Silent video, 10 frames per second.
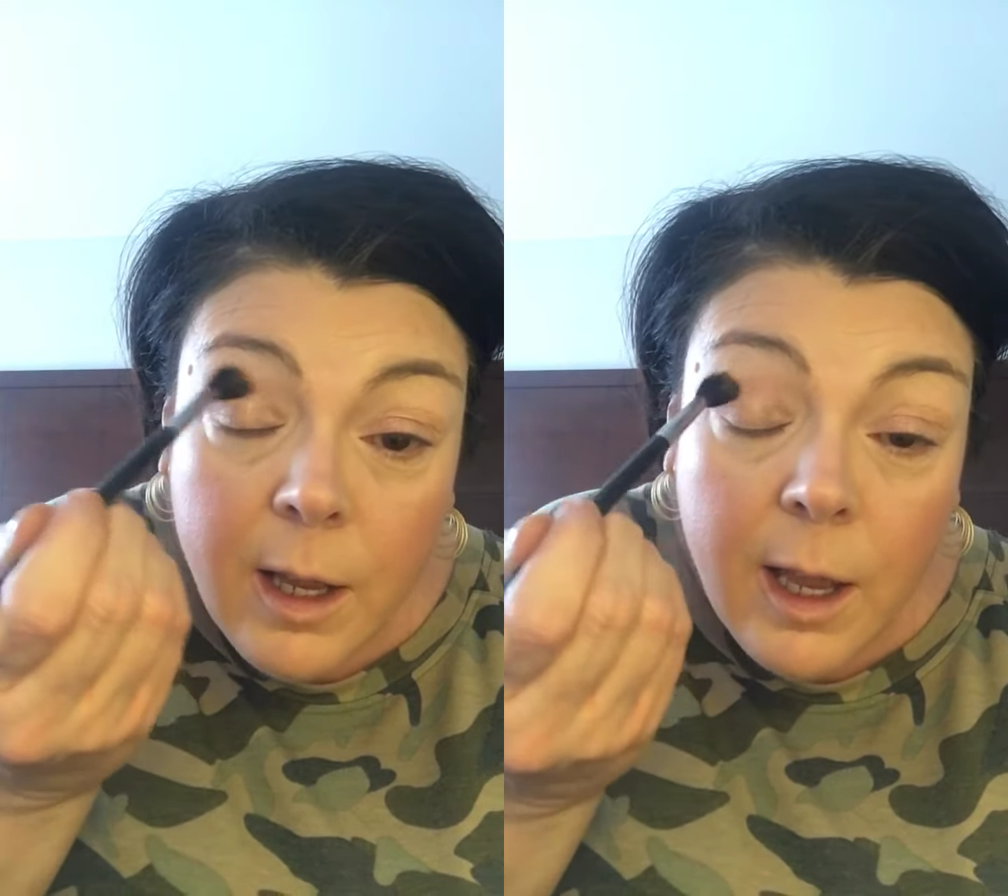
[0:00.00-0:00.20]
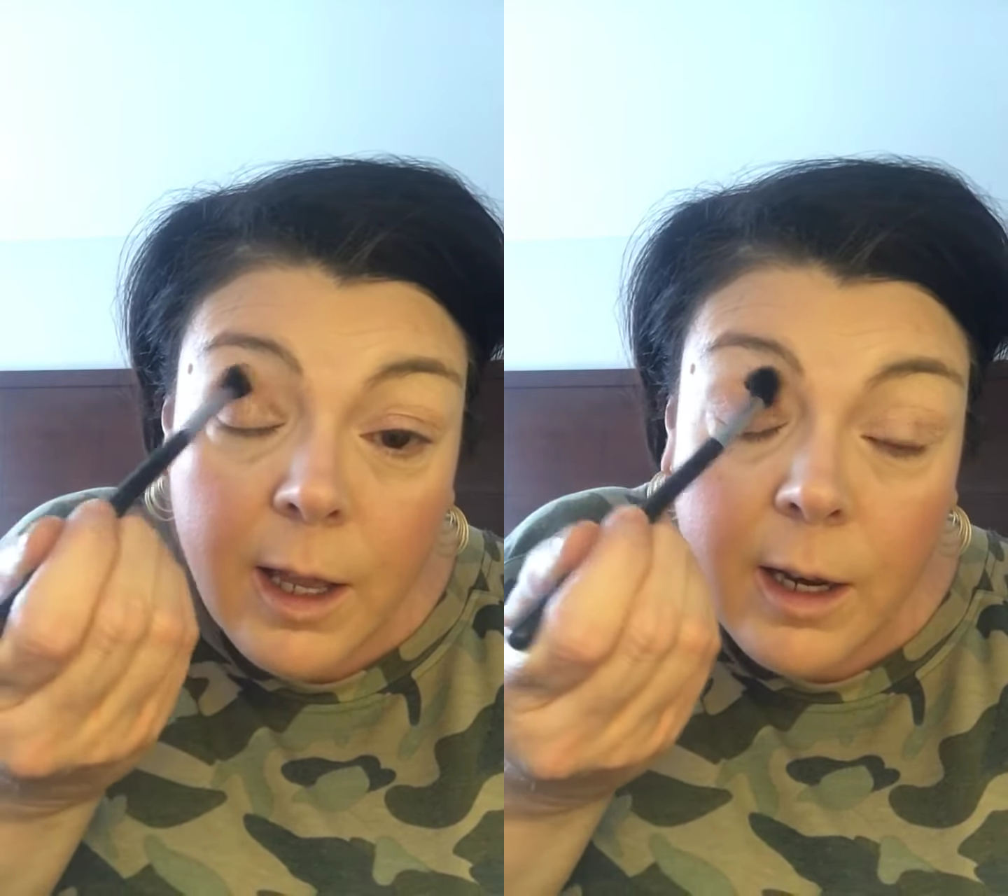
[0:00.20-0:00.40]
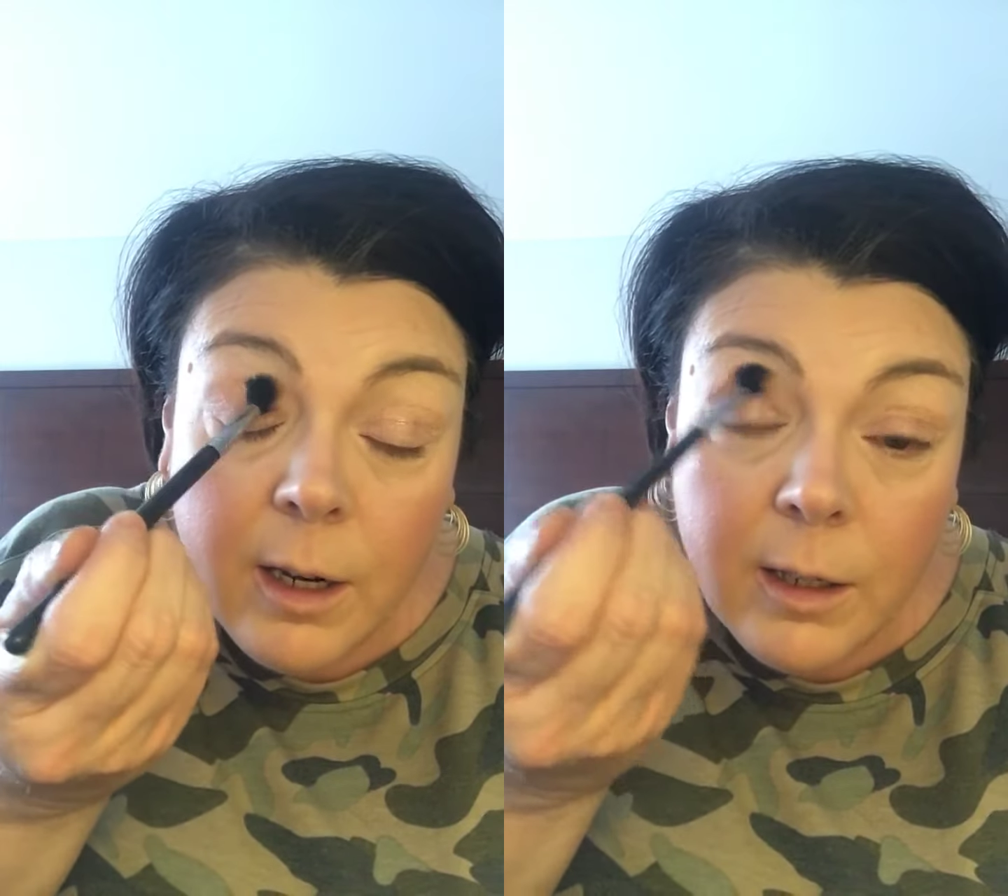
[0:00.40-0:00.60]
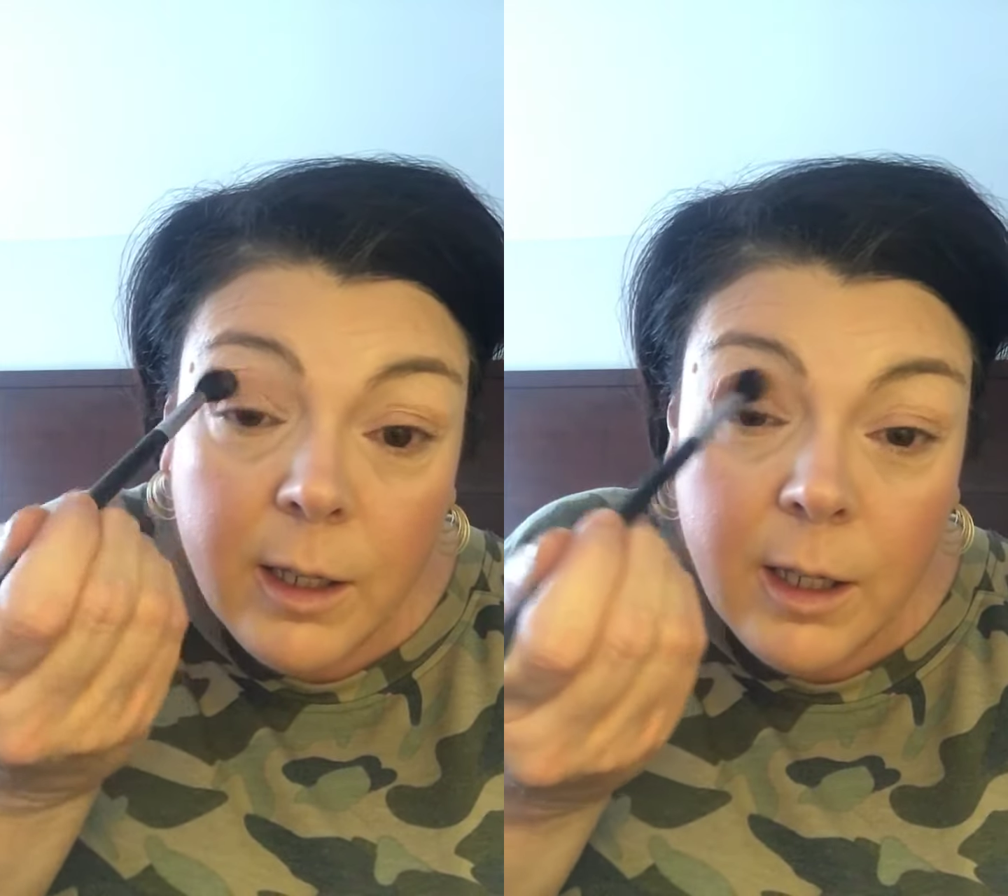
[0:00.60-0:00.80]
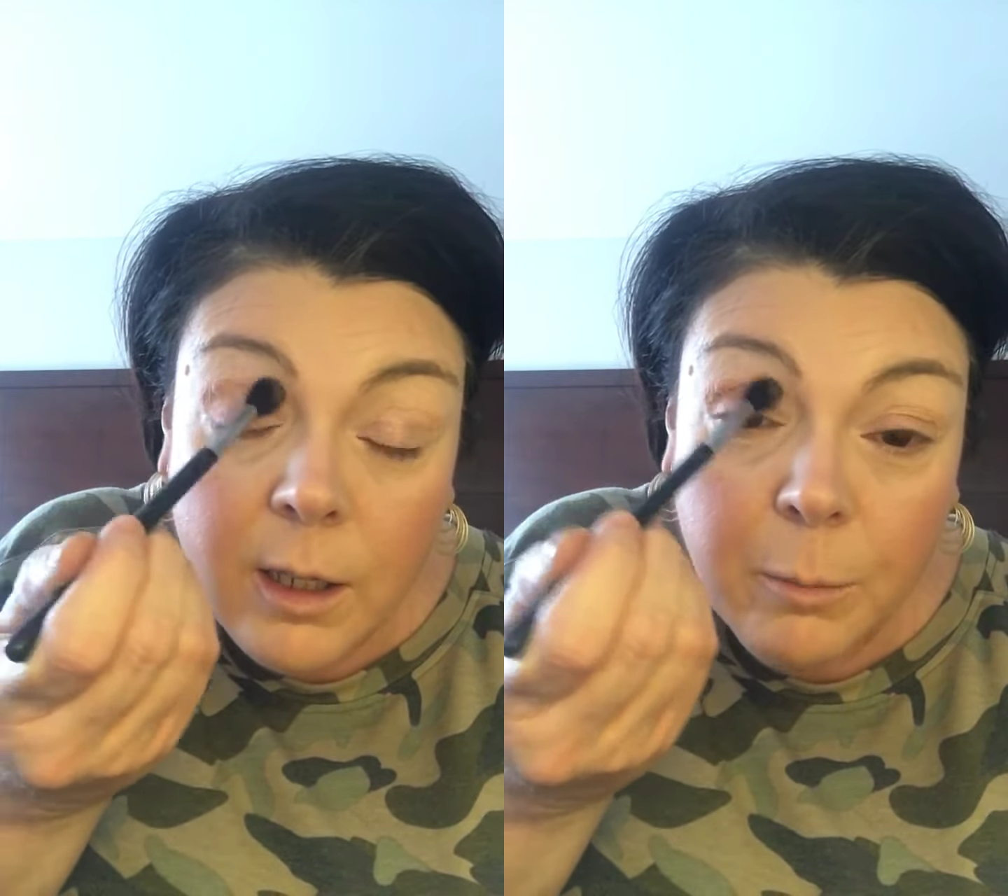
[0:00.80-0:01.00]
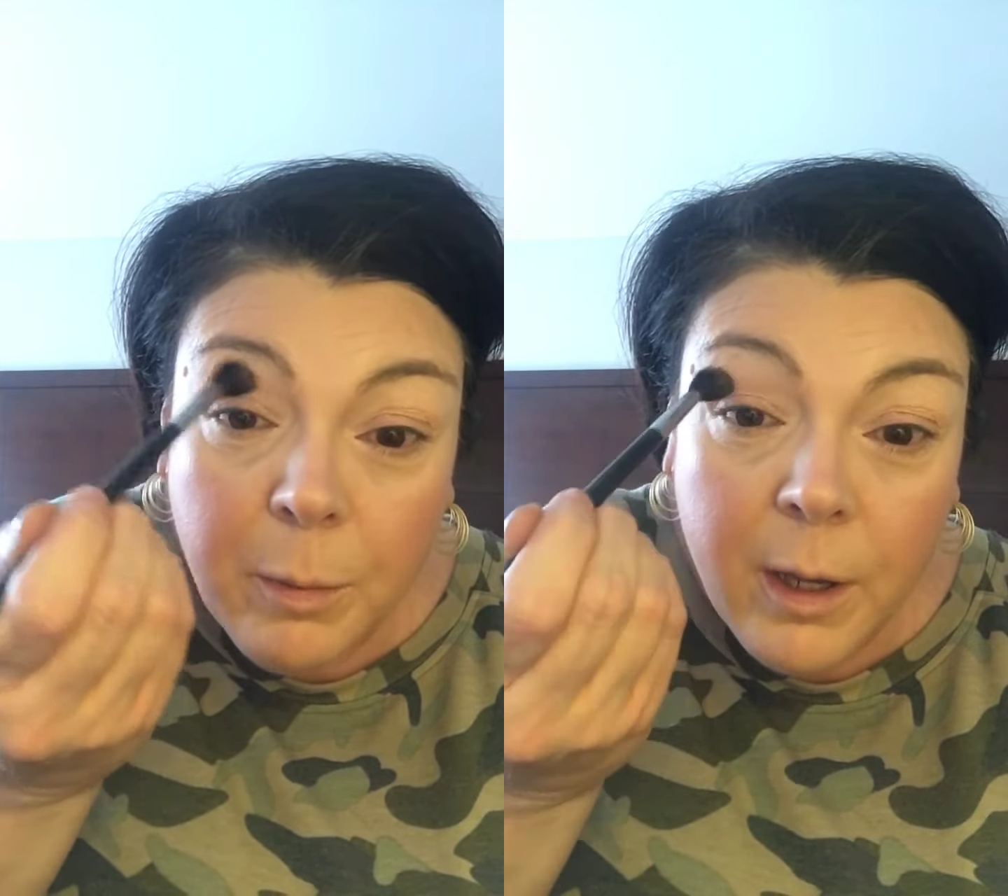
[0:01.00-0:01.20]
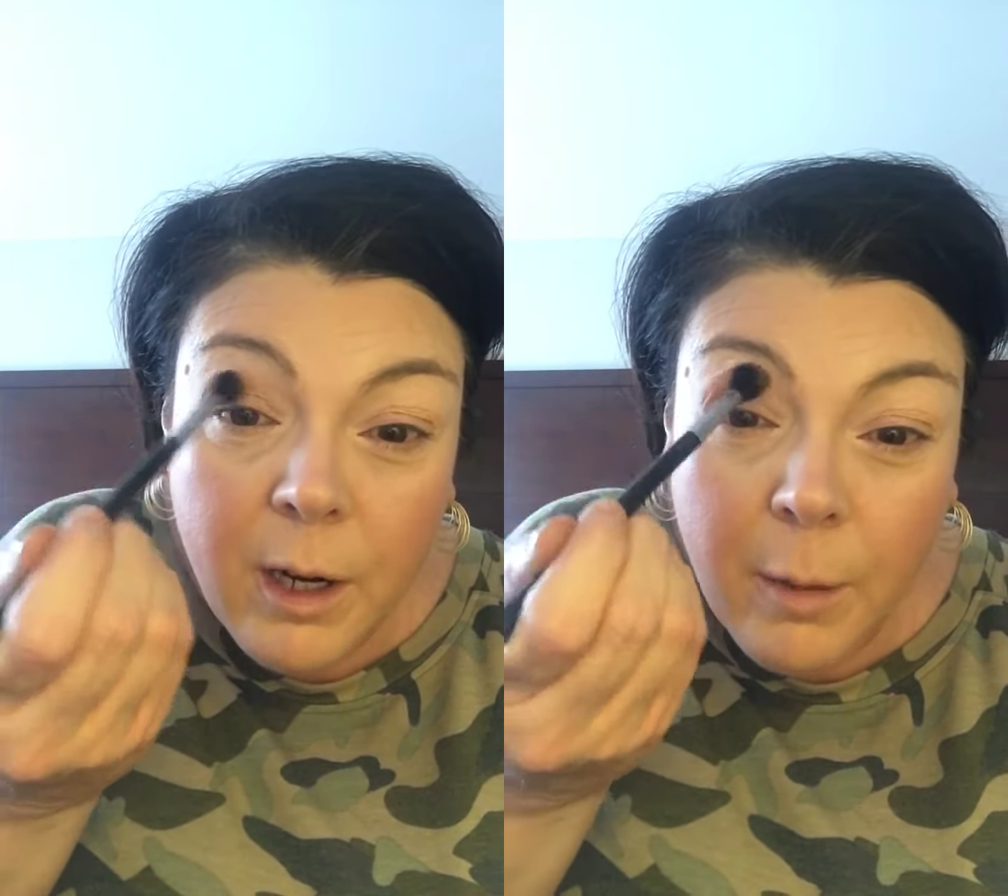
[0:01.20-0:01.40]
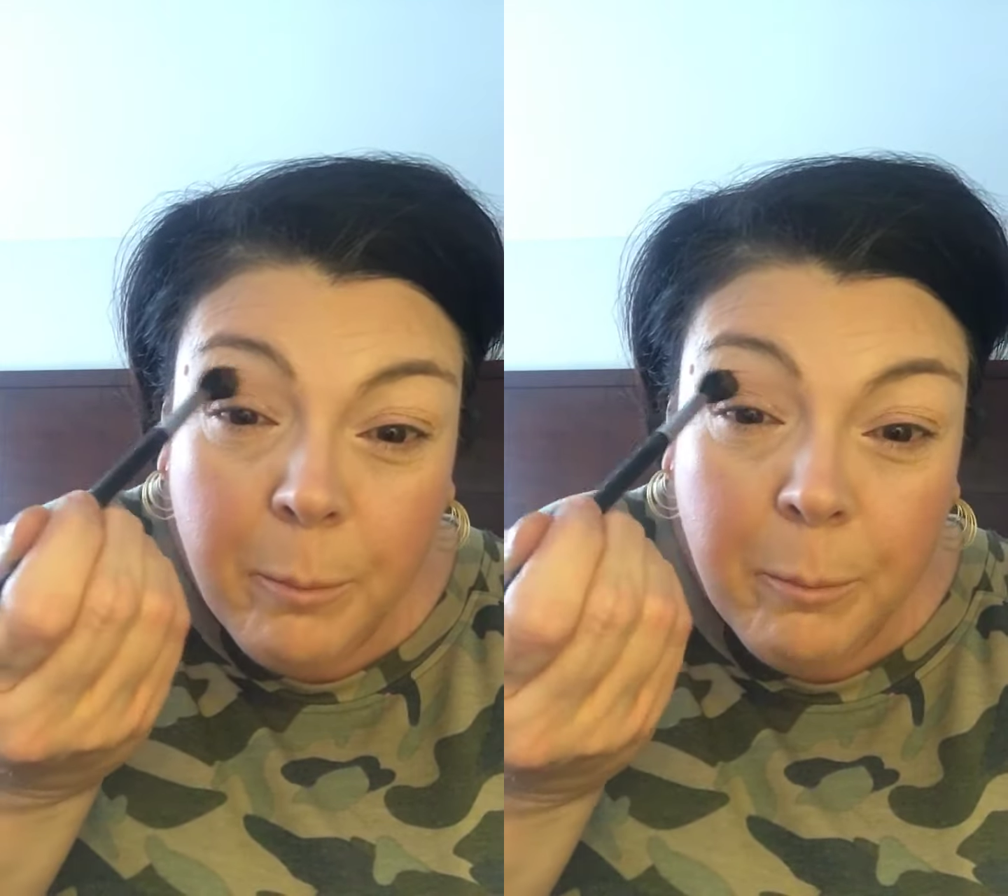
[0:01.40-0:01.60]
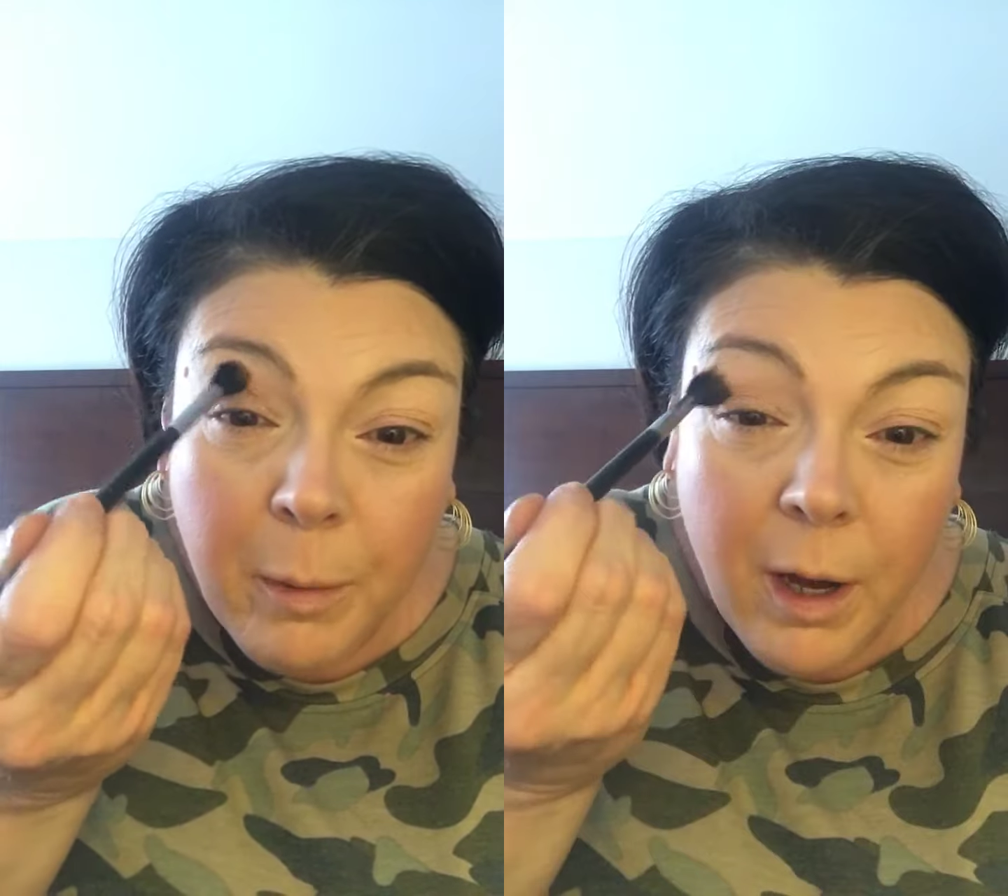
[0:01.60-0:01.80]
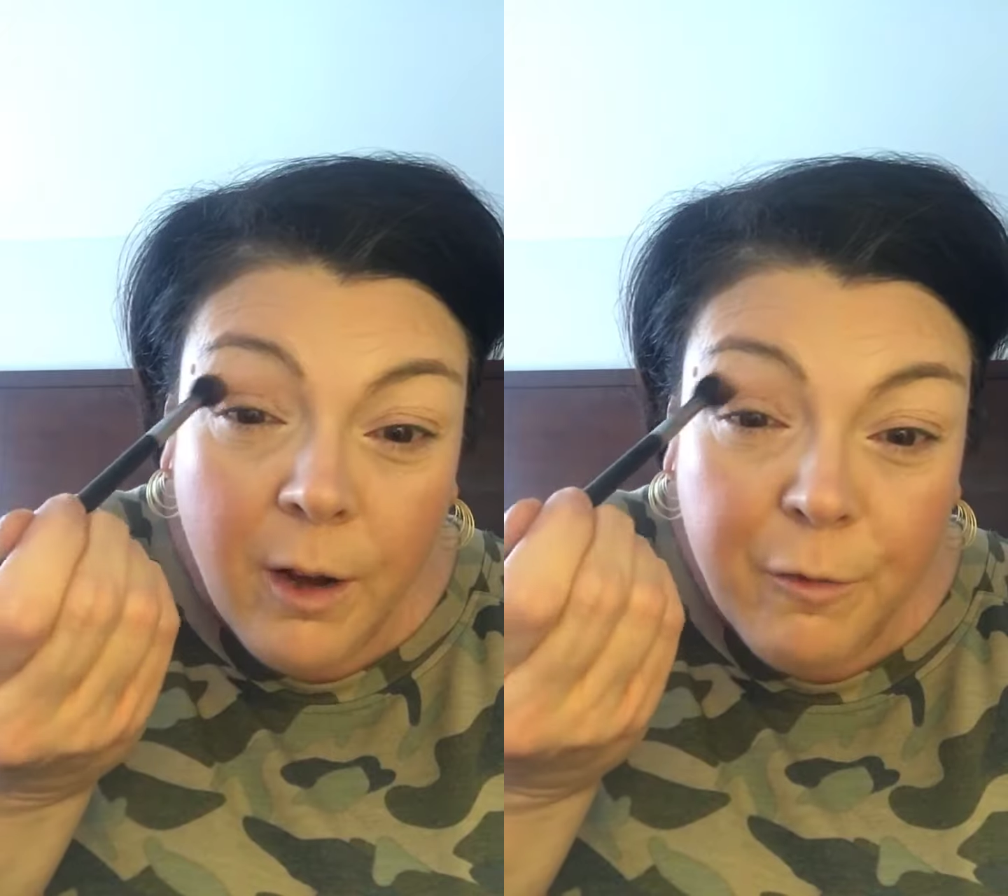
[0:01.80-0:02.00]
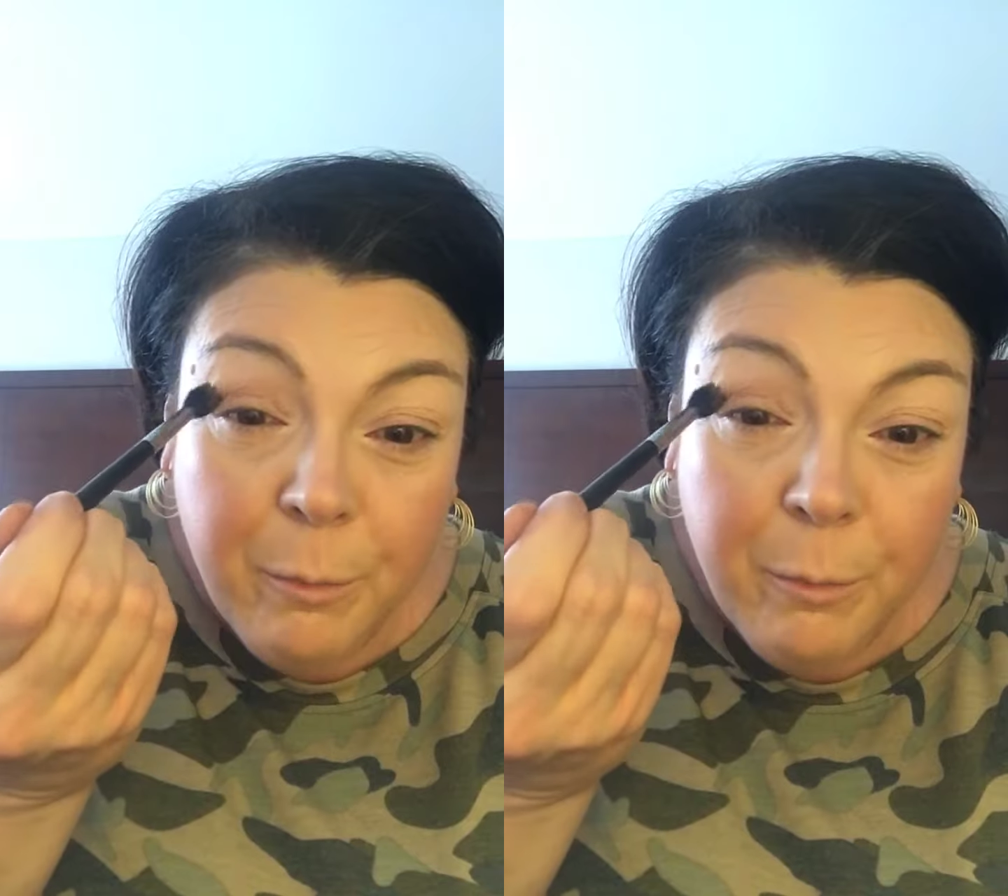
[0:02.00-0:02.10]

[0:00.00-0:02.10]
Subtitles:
and a little bit above,